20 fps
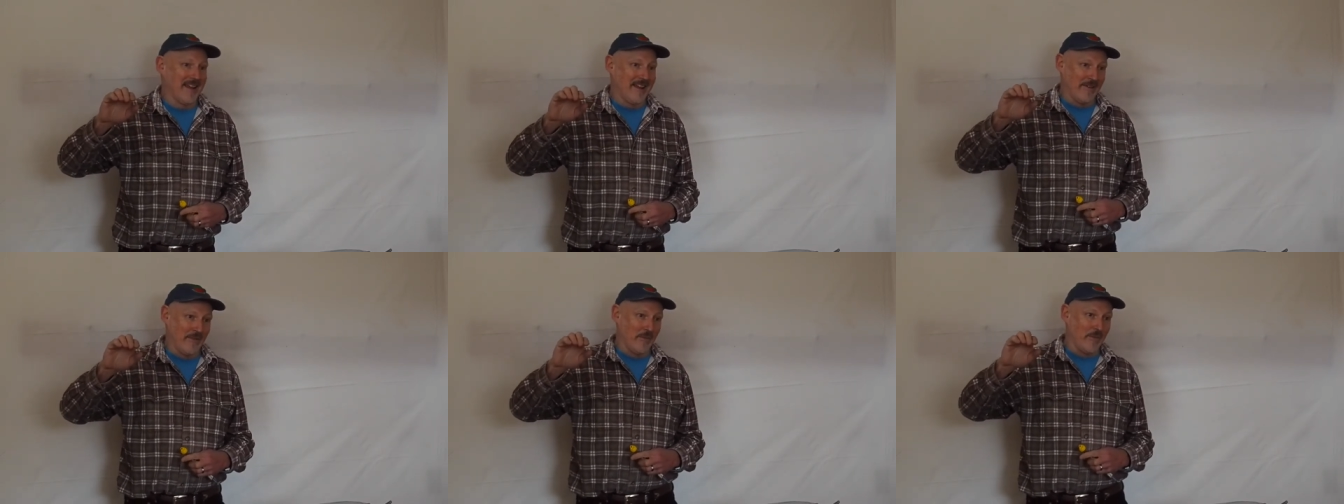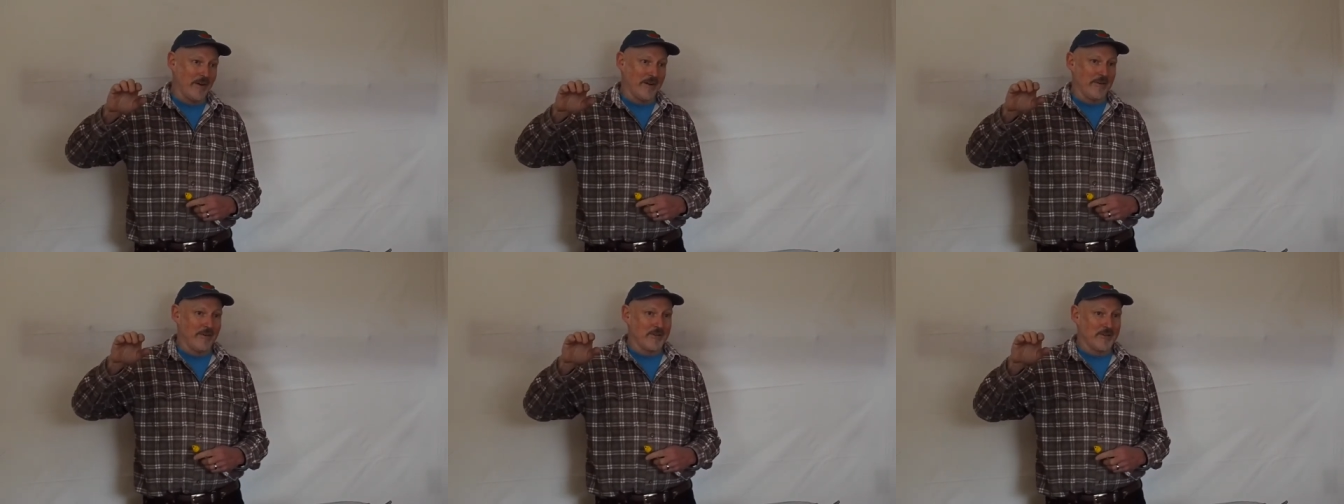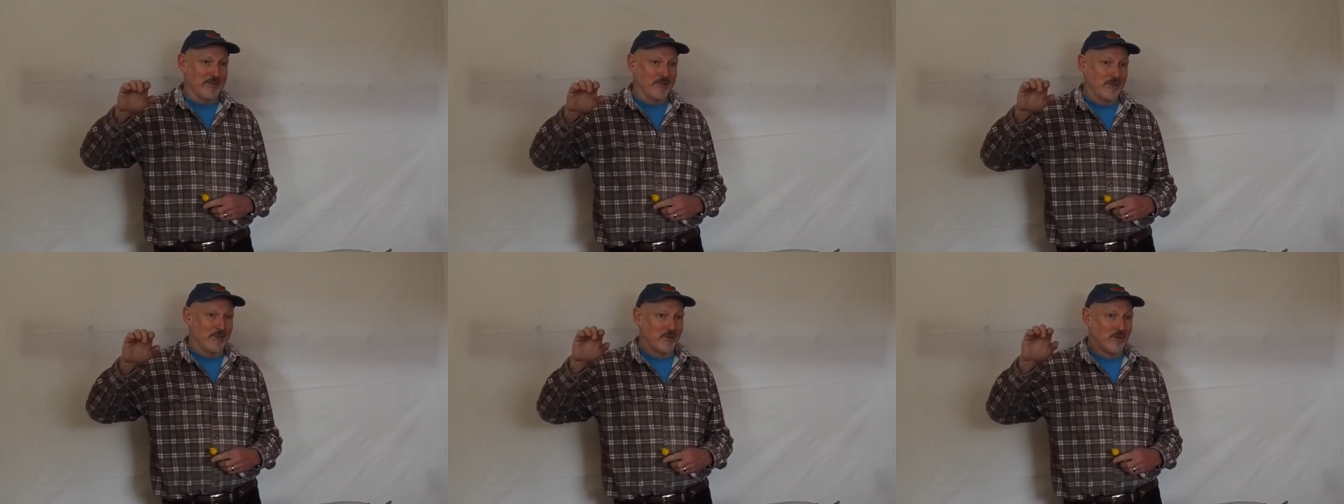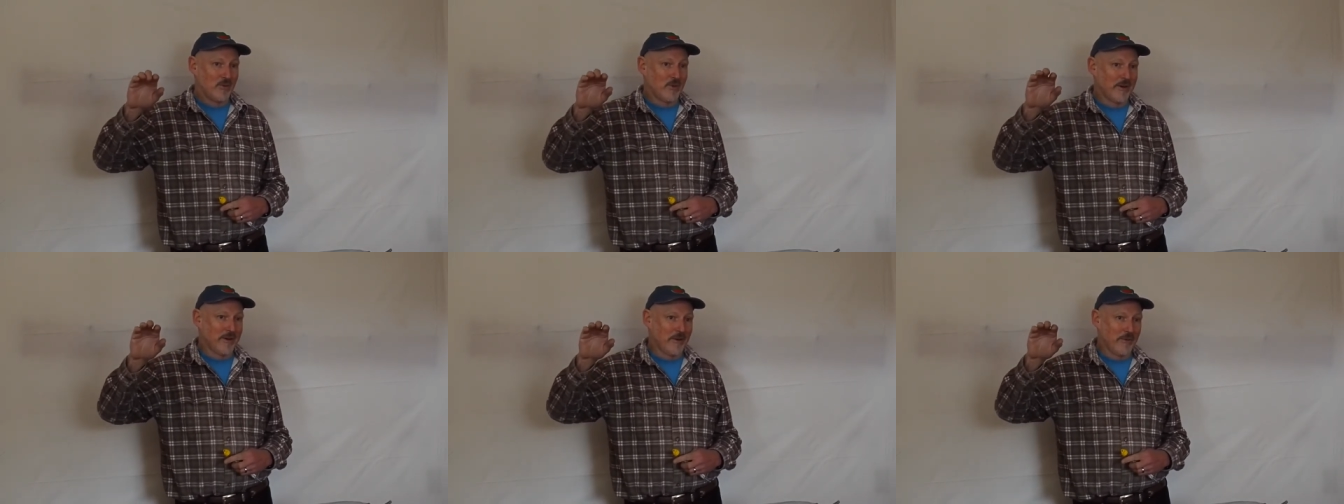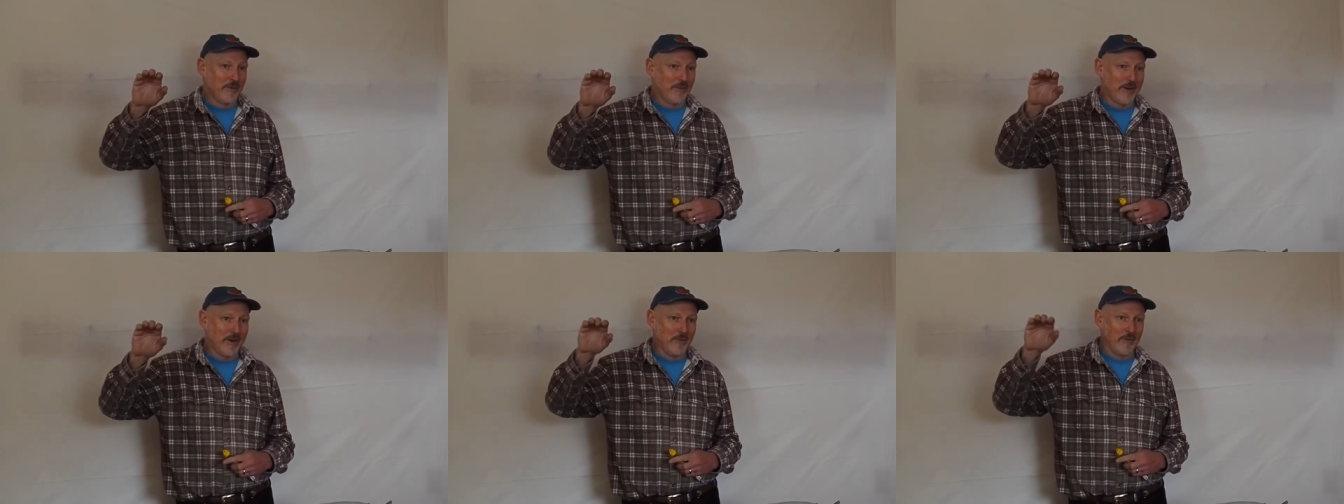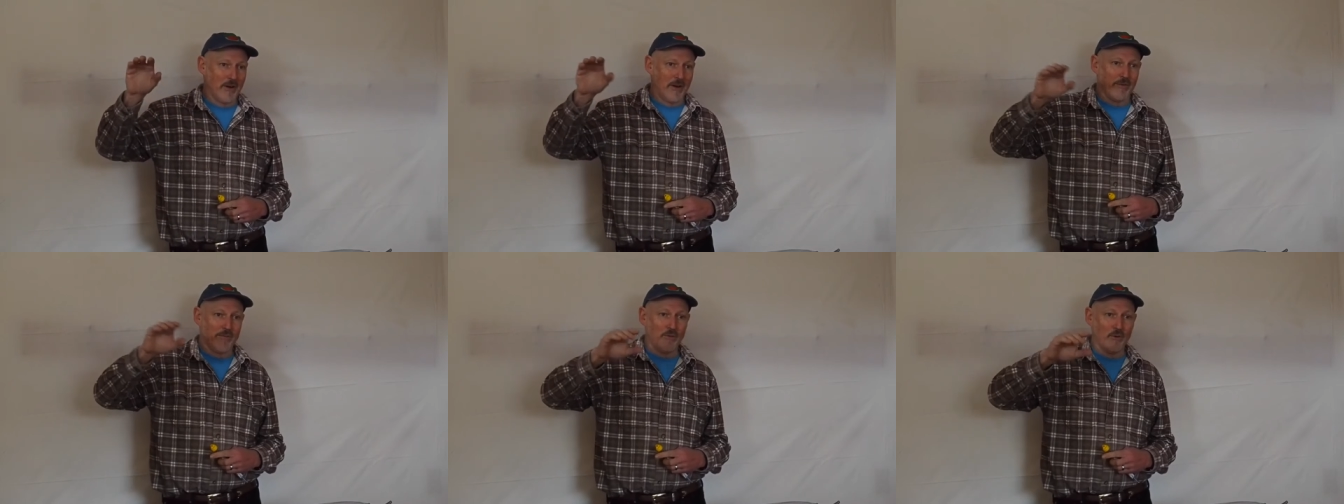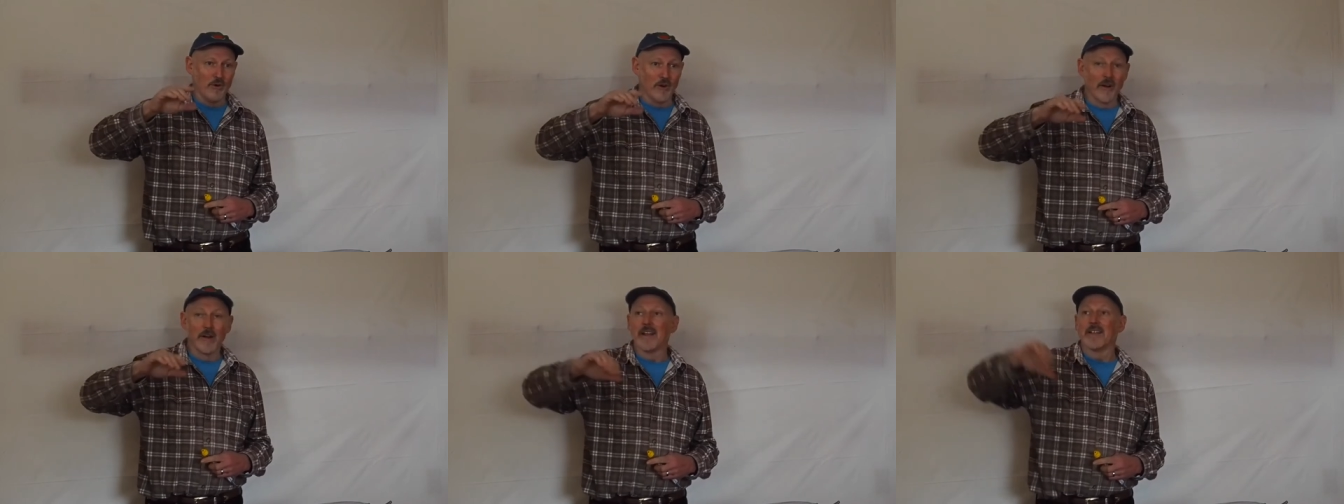102, 103,
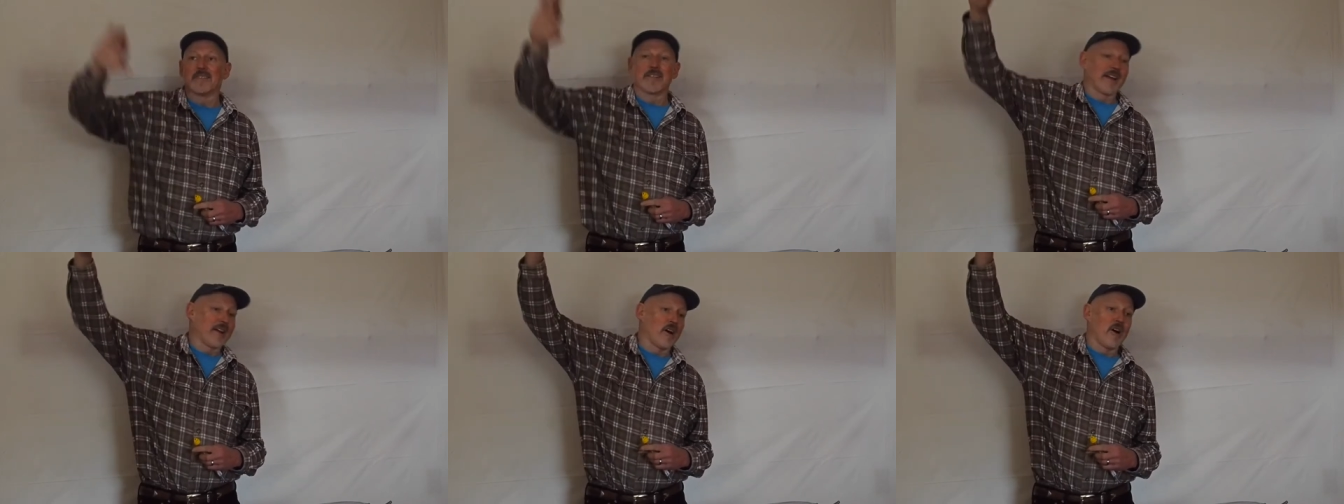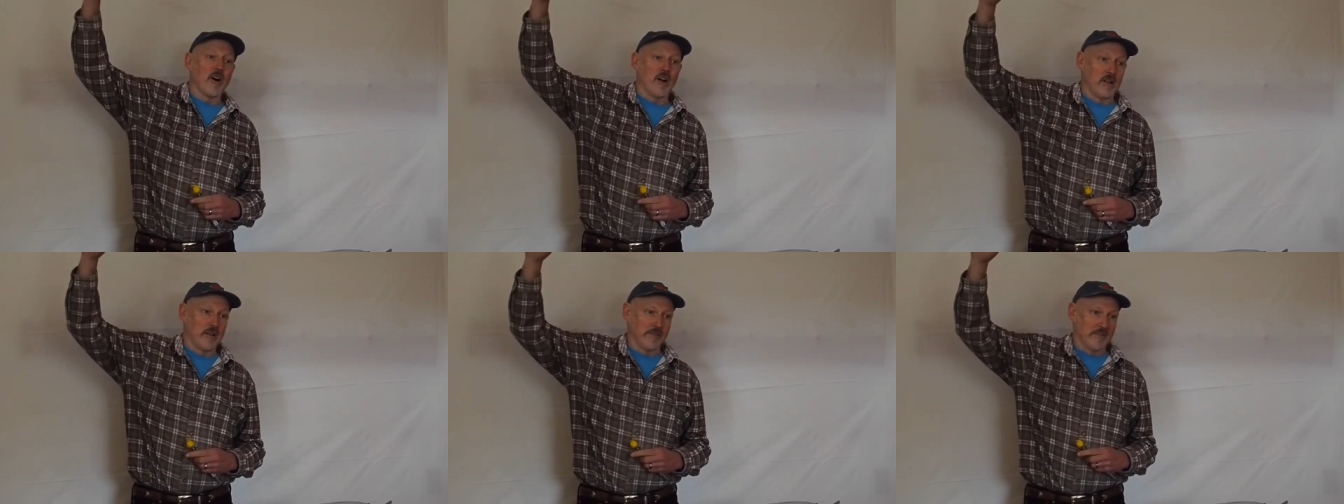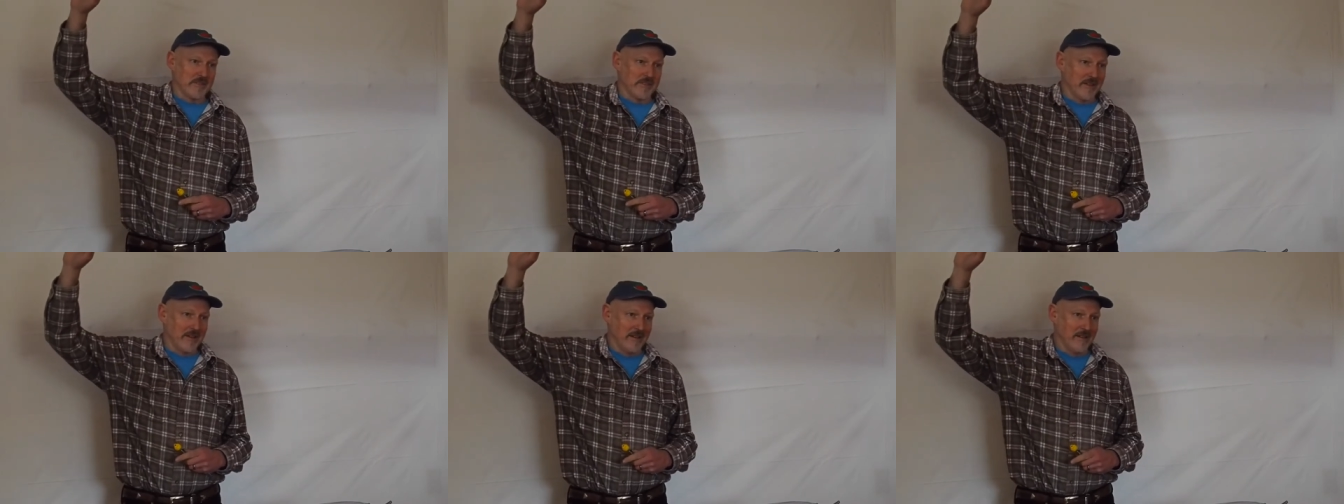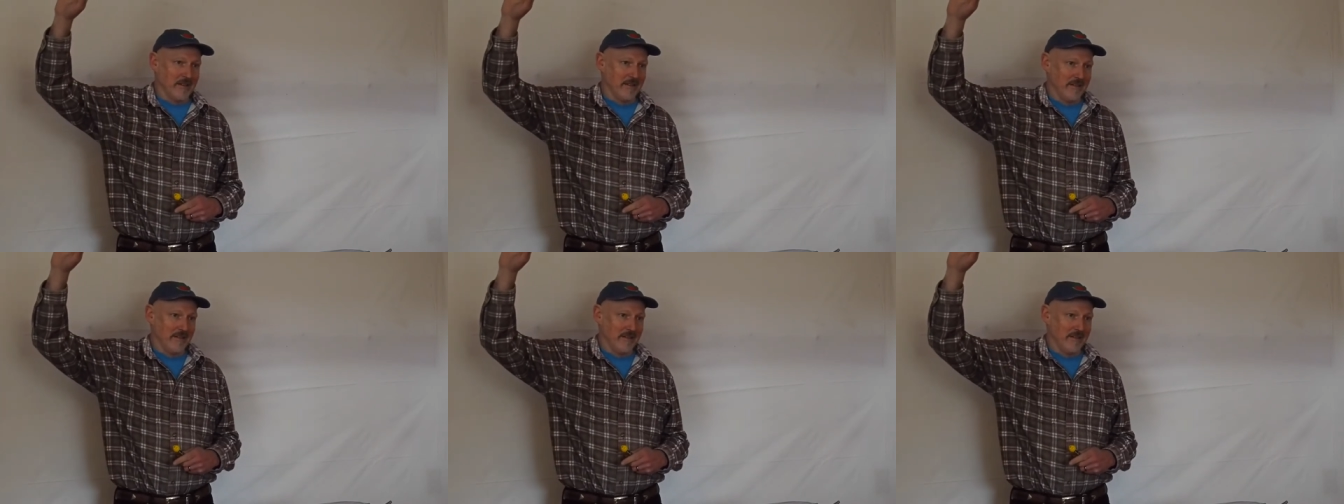104, it's like all of a sudden